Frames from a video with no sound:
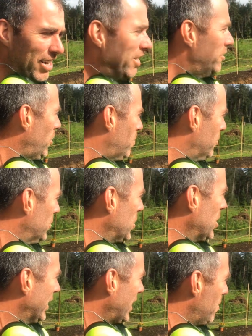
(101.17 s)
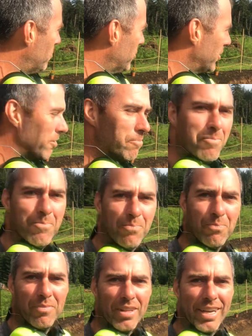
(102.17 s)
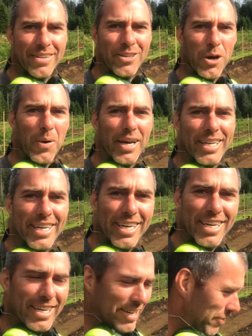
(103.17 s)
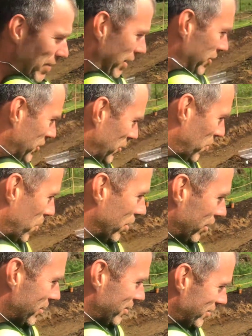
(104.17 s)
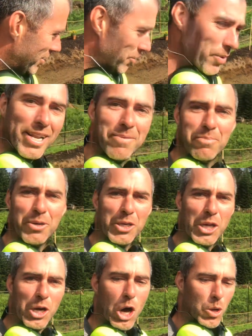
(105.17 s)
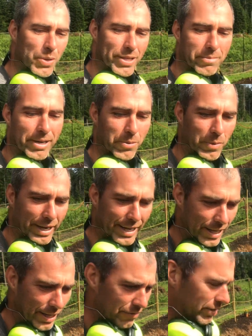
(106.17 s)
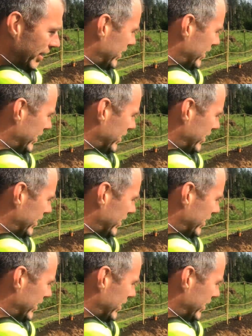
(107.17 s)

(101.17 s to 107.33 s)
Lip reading: So I put it on a couple of them. I had no idea if that was gonna work. So I didn't put it on all of them. I didn't want to kill everything.